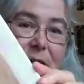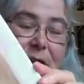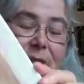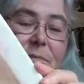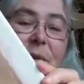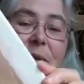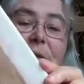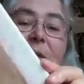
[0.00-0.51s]

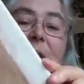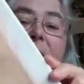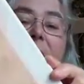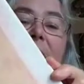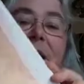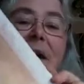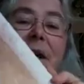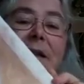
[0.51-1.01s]
I've been
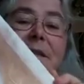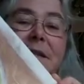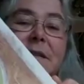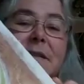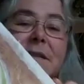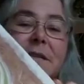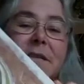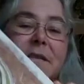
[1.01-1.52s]
creating. It's
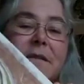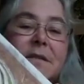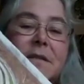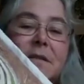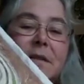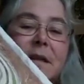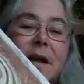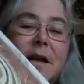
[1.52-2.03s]

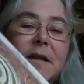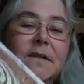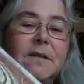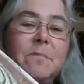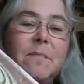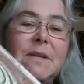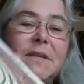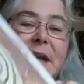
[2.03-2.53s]
got
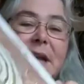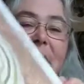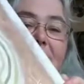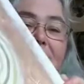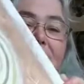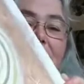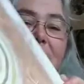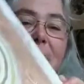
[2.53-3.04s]
some
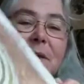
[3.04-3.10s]
metallic